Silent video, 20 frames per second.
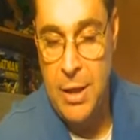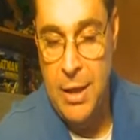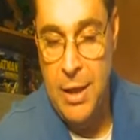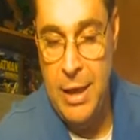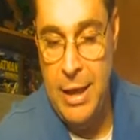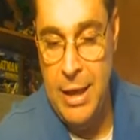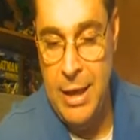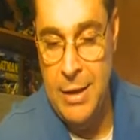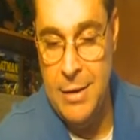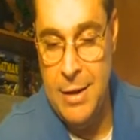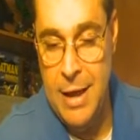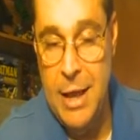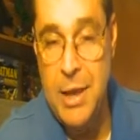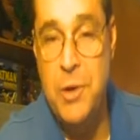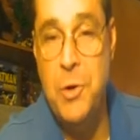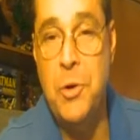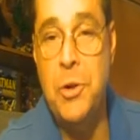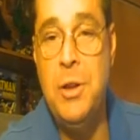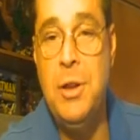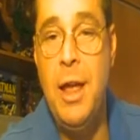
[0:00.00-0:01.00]
And I
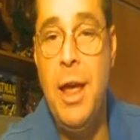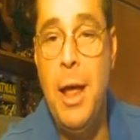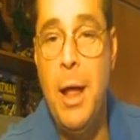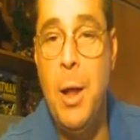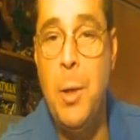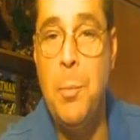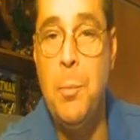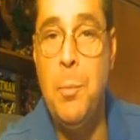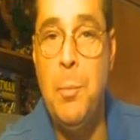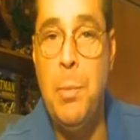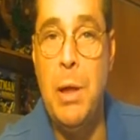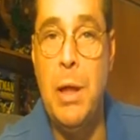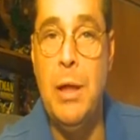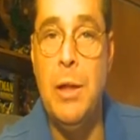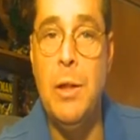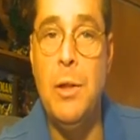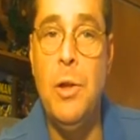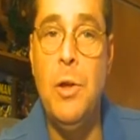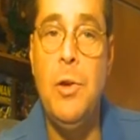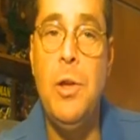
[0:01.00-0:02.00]
couldn't help but
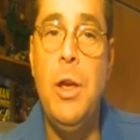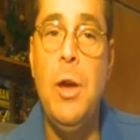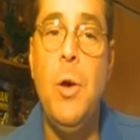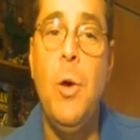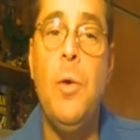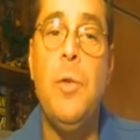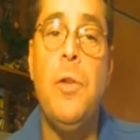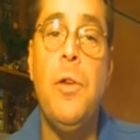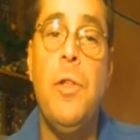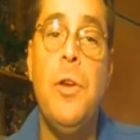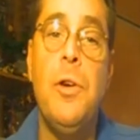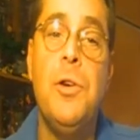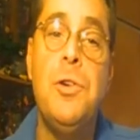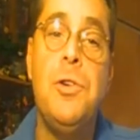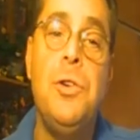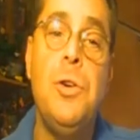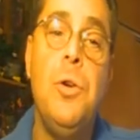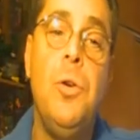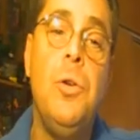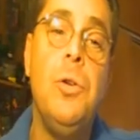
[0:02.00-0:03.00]
look over their
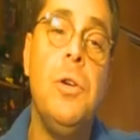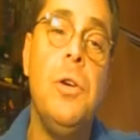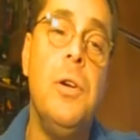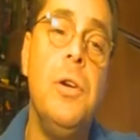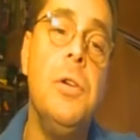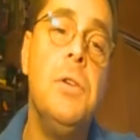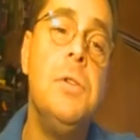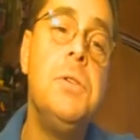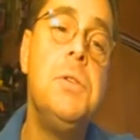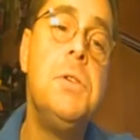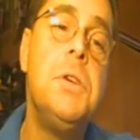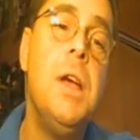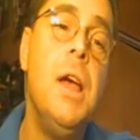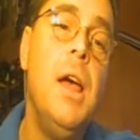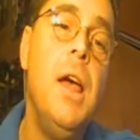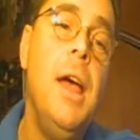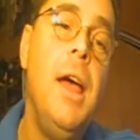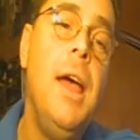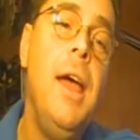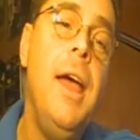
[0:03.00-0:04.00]
shoulders
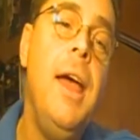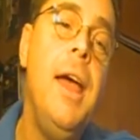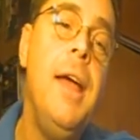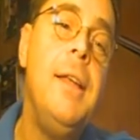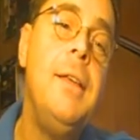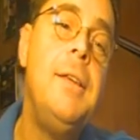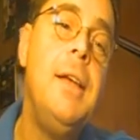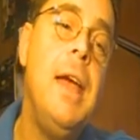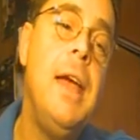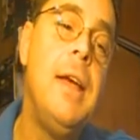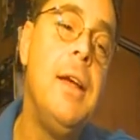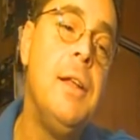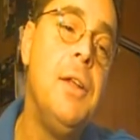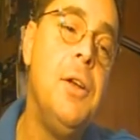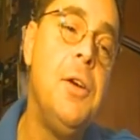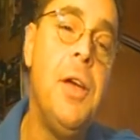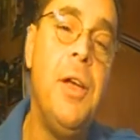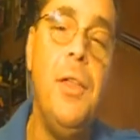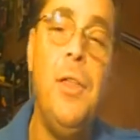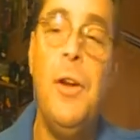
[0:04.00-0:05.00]
and take a
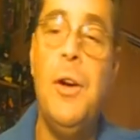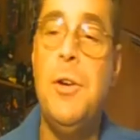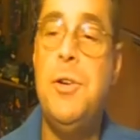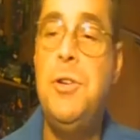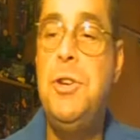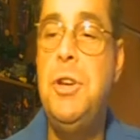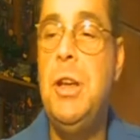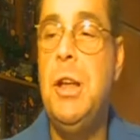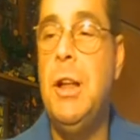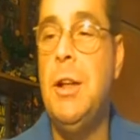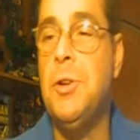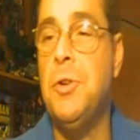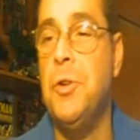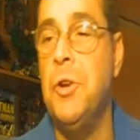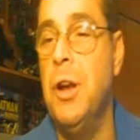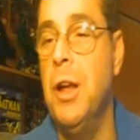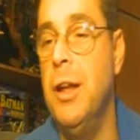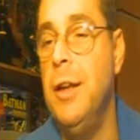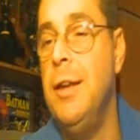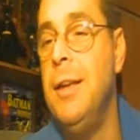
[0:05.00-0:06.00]
look at their
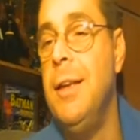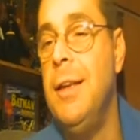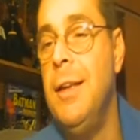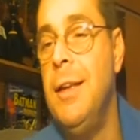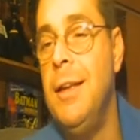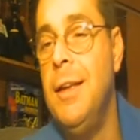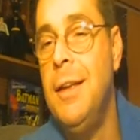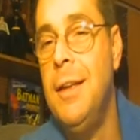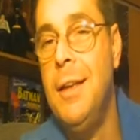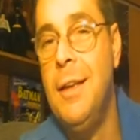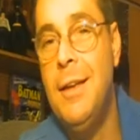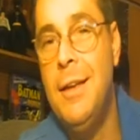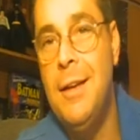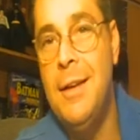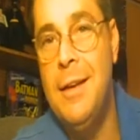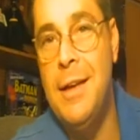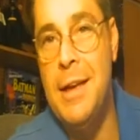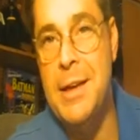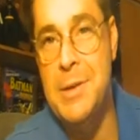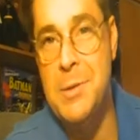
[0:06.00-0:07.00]
children
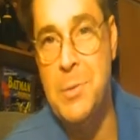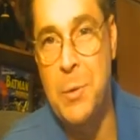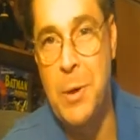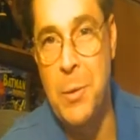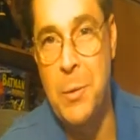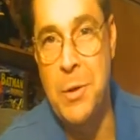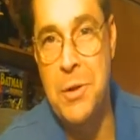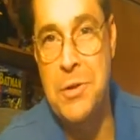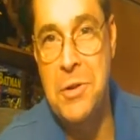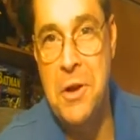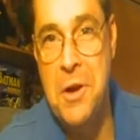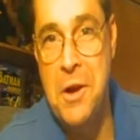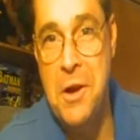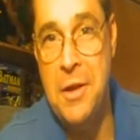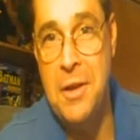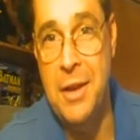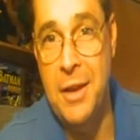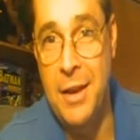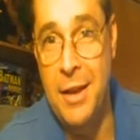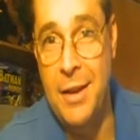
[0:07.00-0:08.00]
as we were
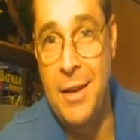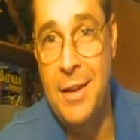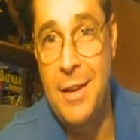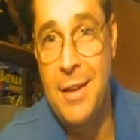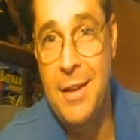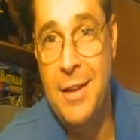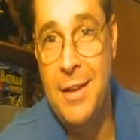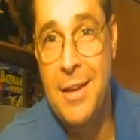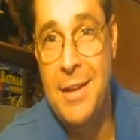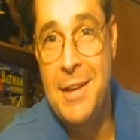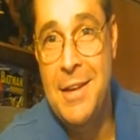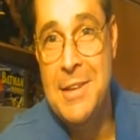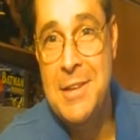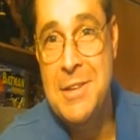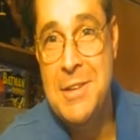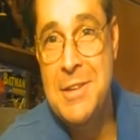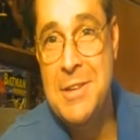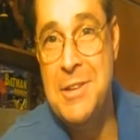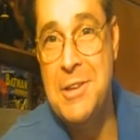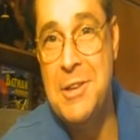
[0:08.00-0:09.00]
talking
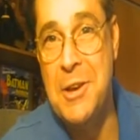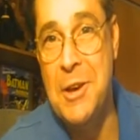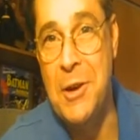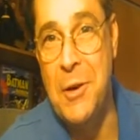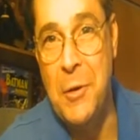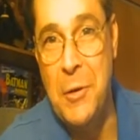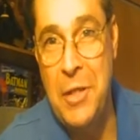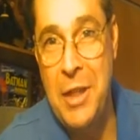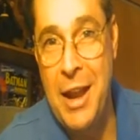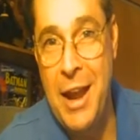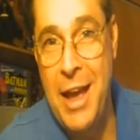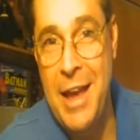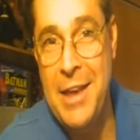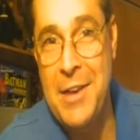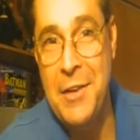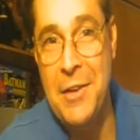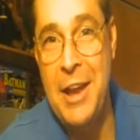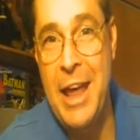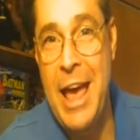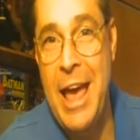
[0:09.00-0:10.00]
so that I
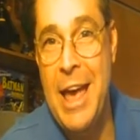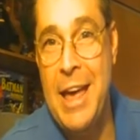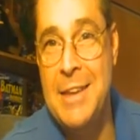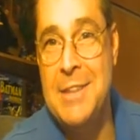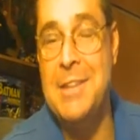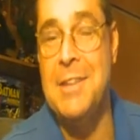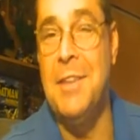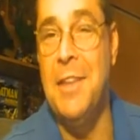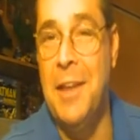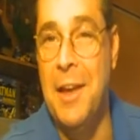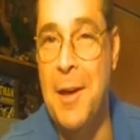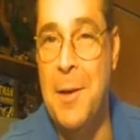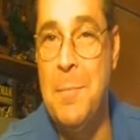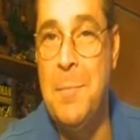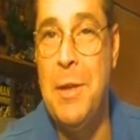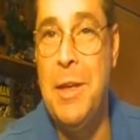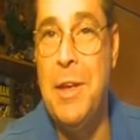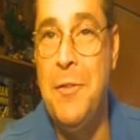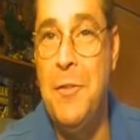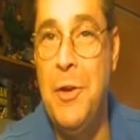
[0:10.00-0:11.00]
could ask them
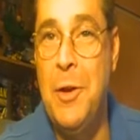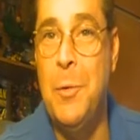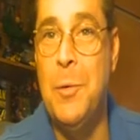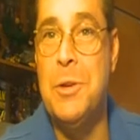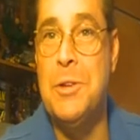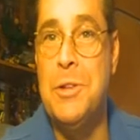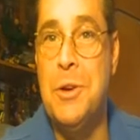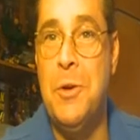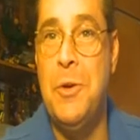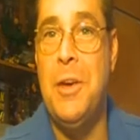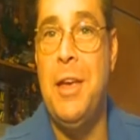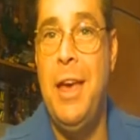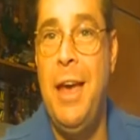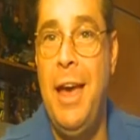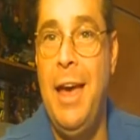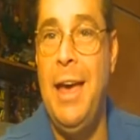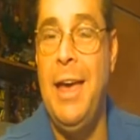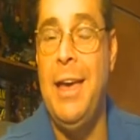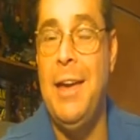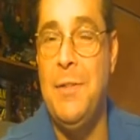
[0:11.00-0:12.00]
if it was
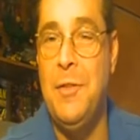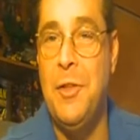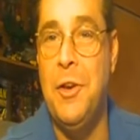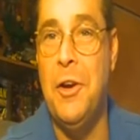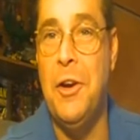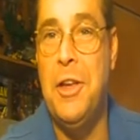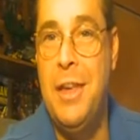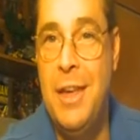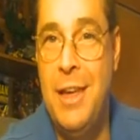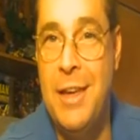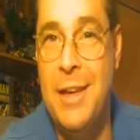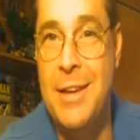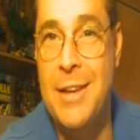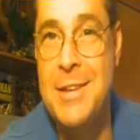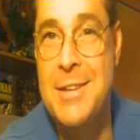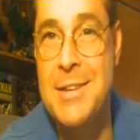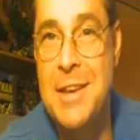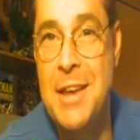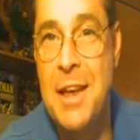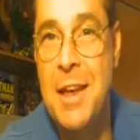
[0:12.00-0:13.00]
okay if their
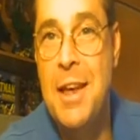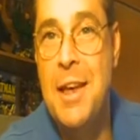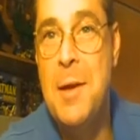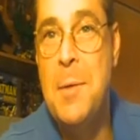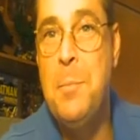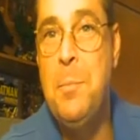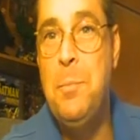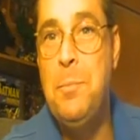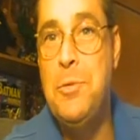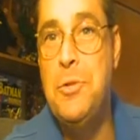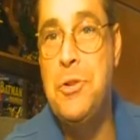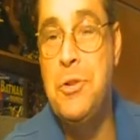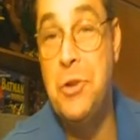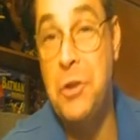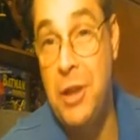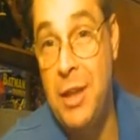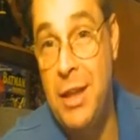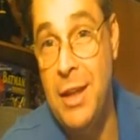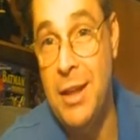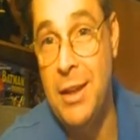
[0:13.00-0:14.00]
kids
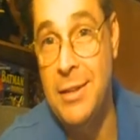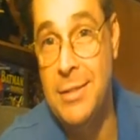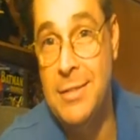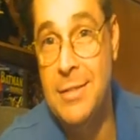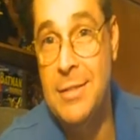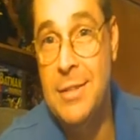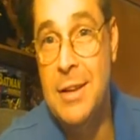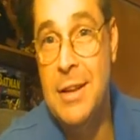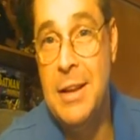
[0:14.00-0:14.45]
stood in